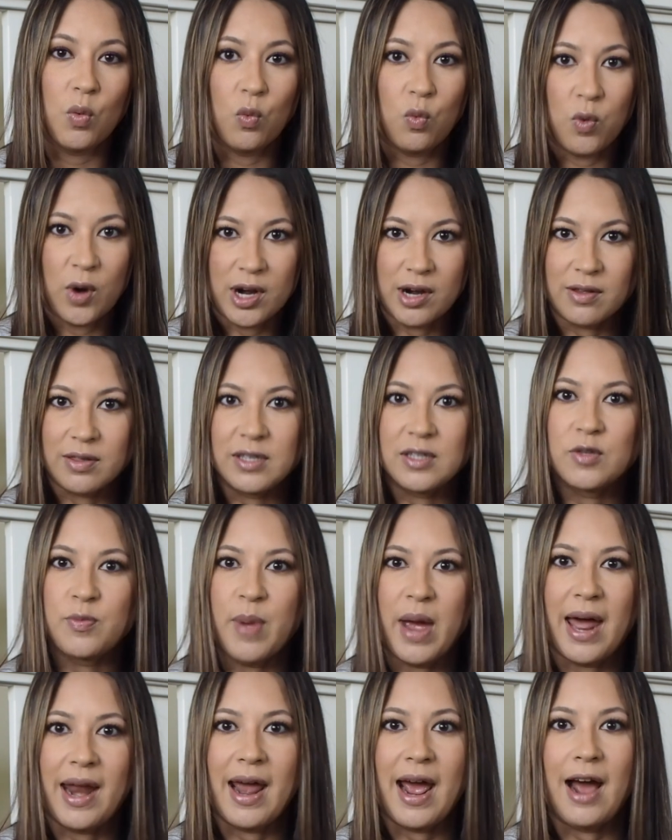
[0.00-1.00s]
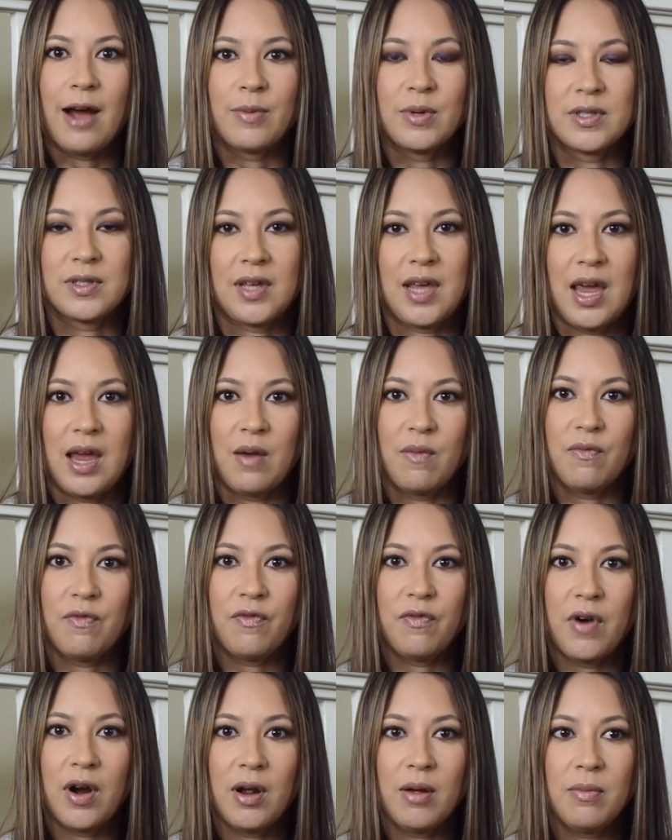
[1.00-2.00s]
where these bad habits came
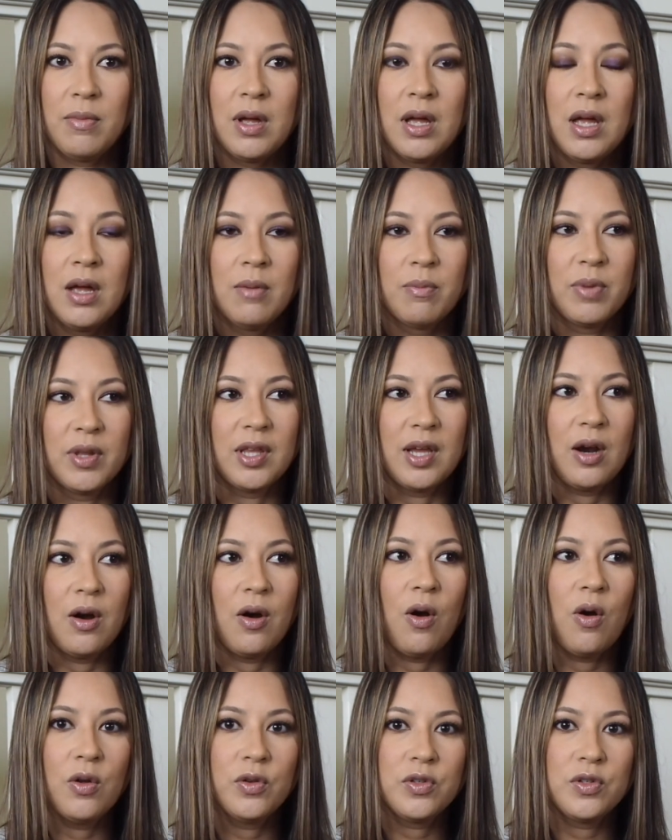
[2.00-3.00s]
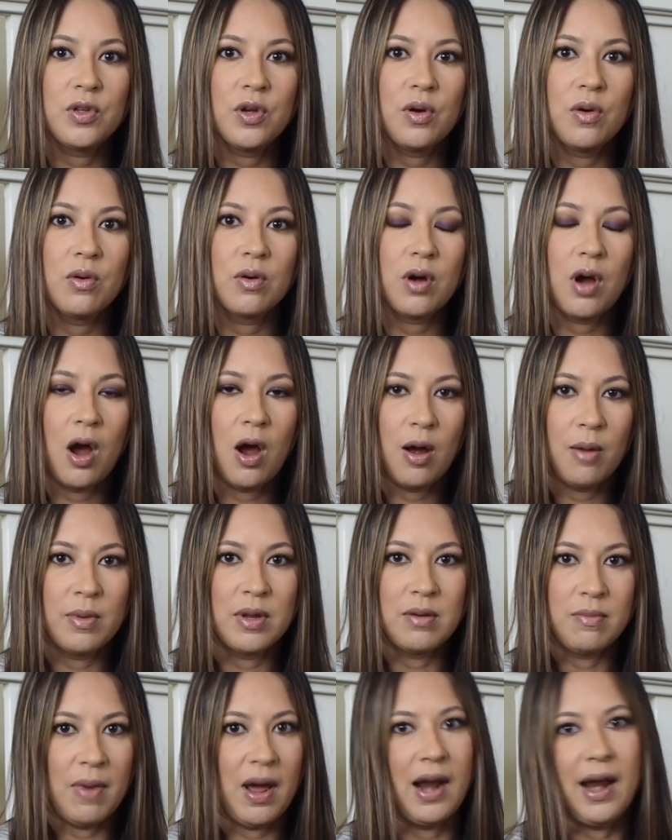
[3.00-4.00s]
from, but they are also
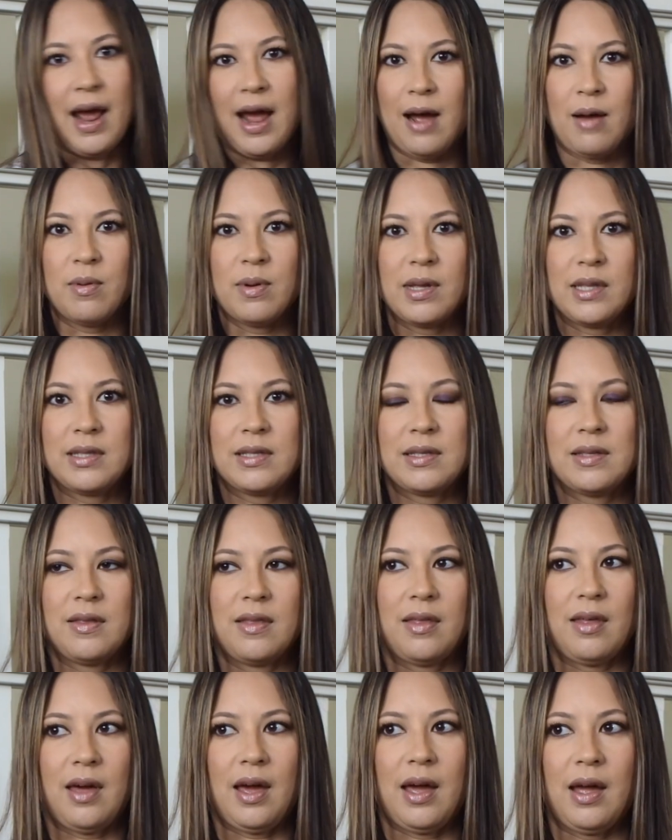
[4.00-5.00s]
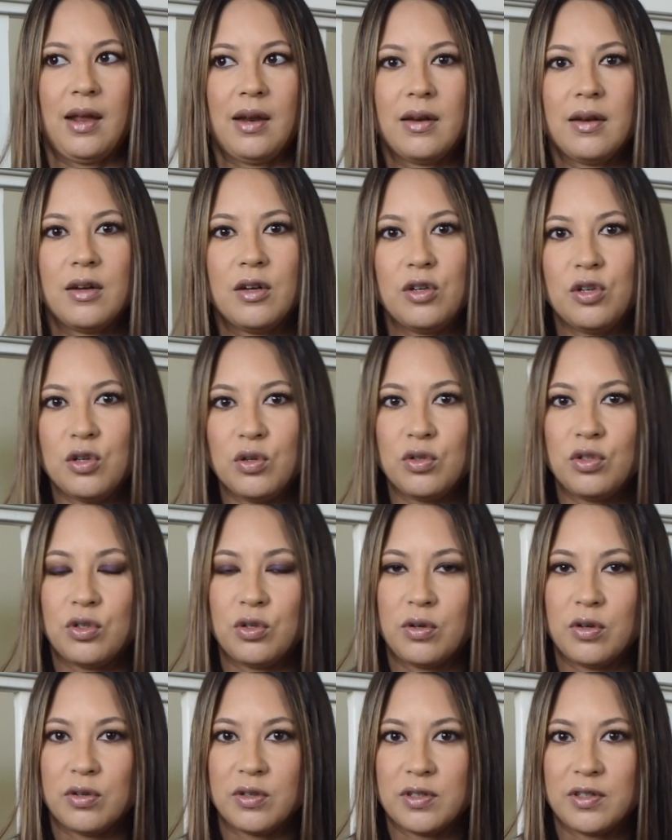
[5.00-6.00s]
common bad habits that new
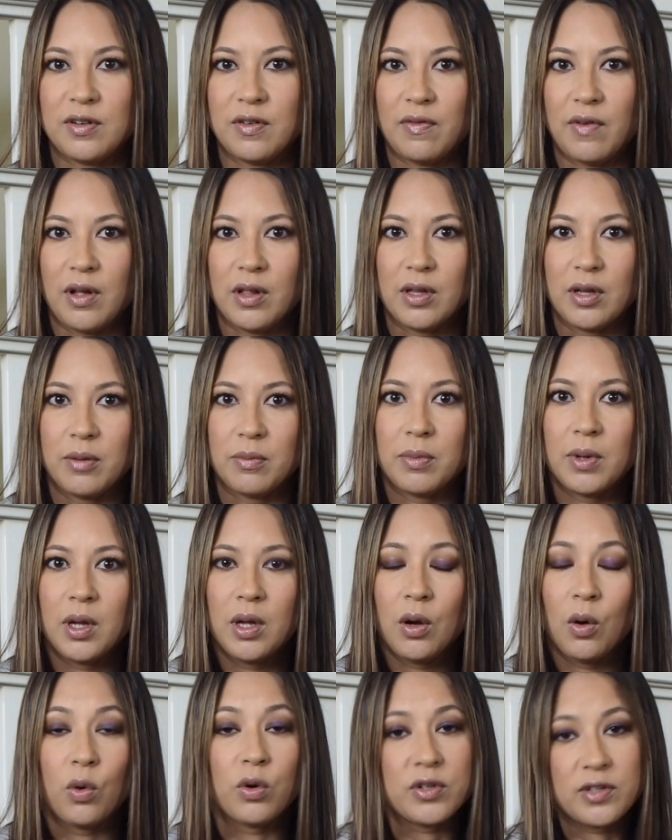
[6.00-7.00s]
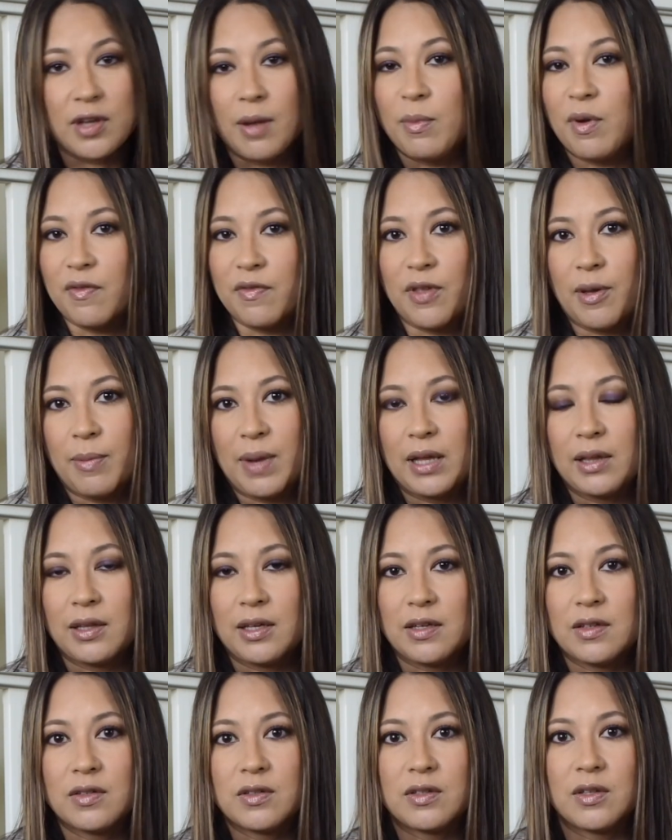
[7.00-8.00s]
shooters develop, or some of them at
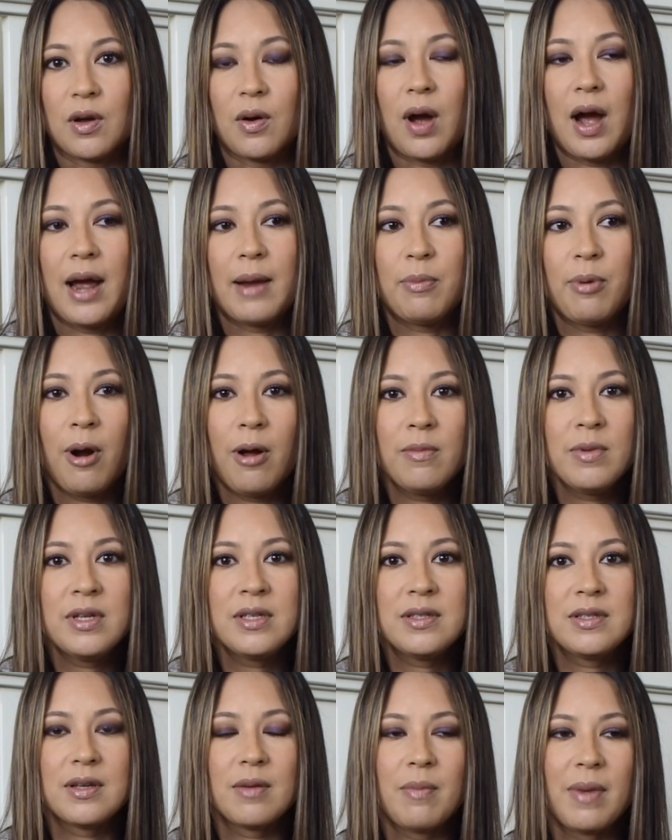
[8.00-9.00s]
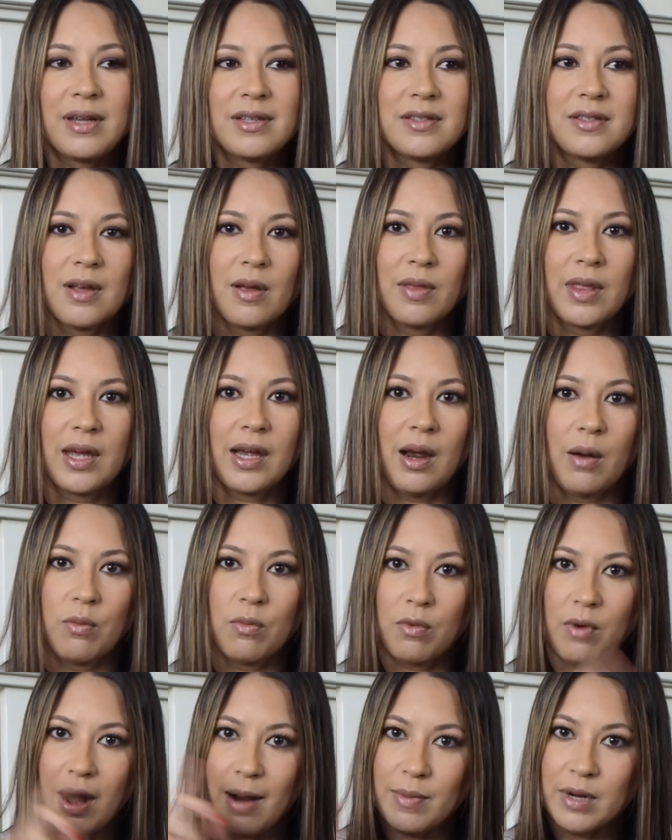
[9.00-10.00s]
least. So I promise it might sound like
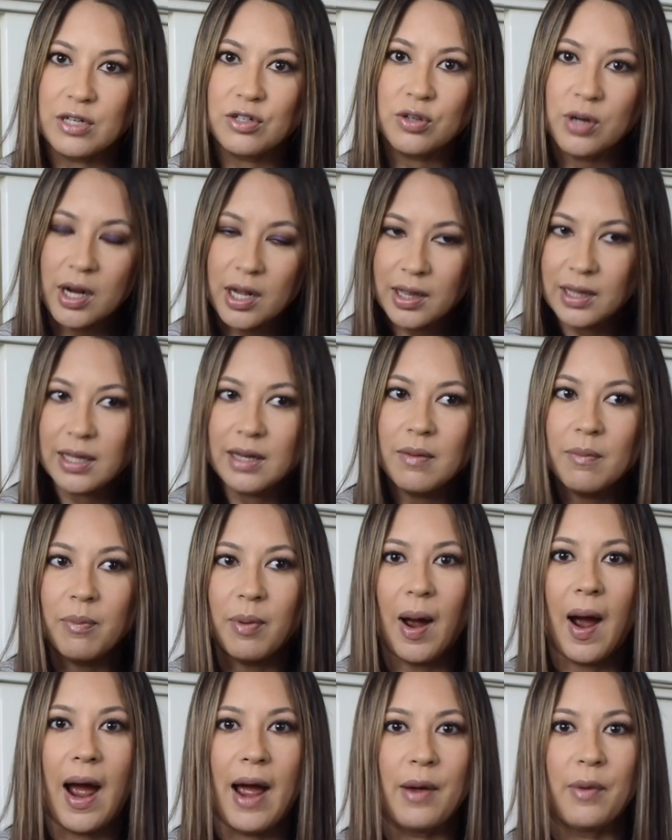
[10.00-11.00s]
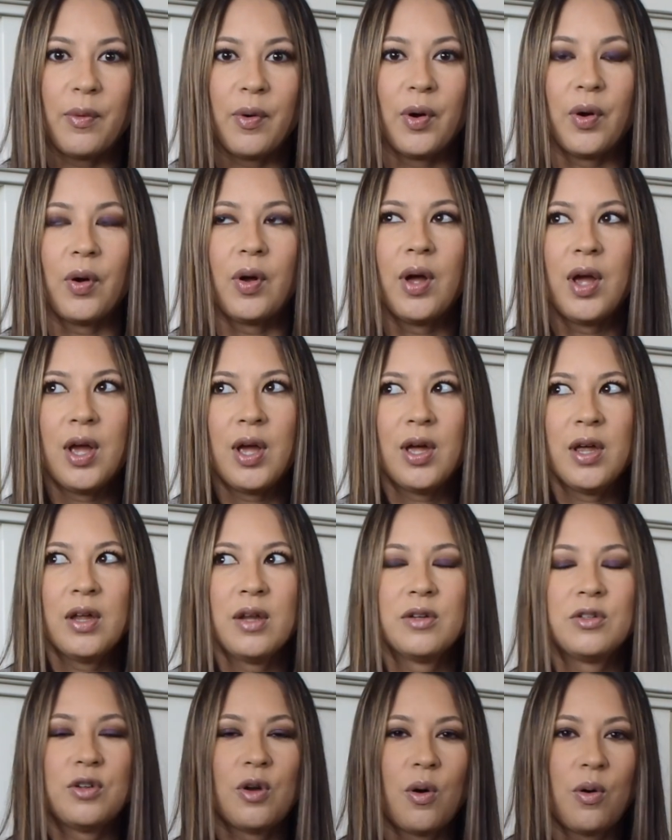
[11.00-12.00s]
I'm rabbit trailing, but I will
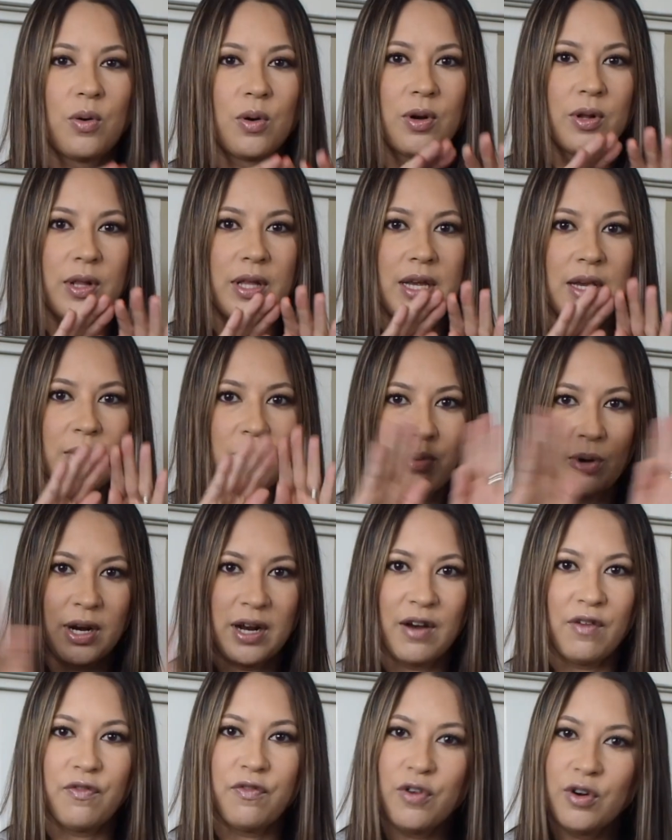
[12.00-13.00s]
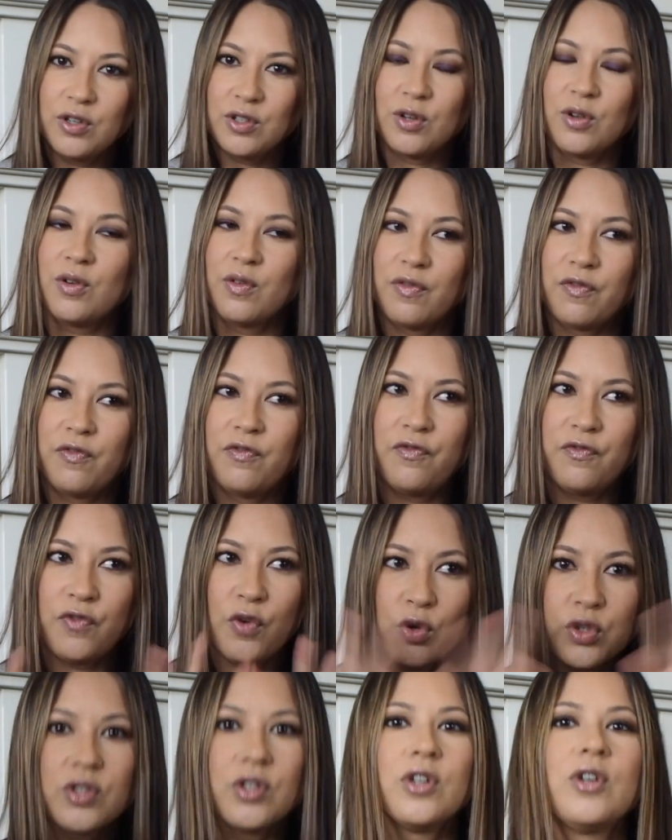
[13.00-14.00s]
totally bring it
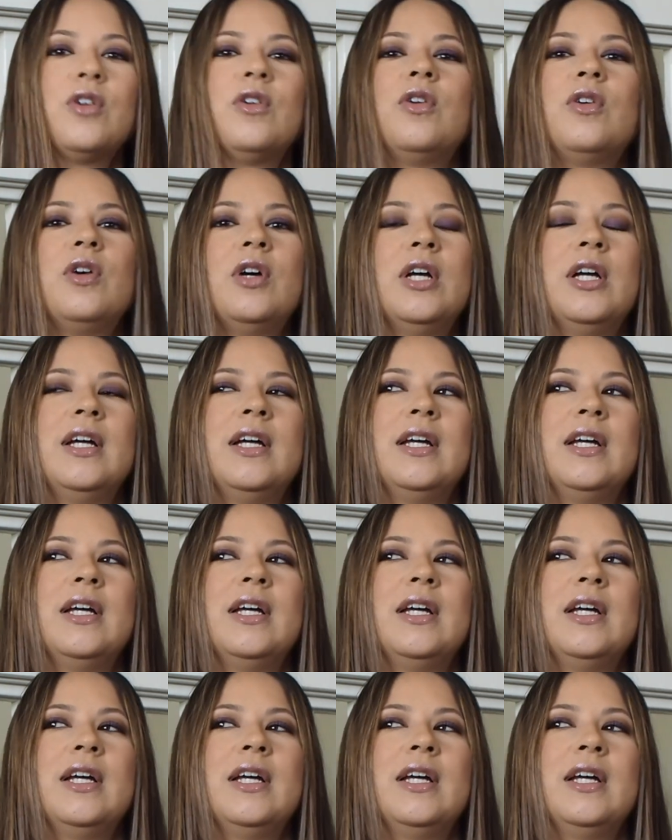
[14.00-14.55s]
full circle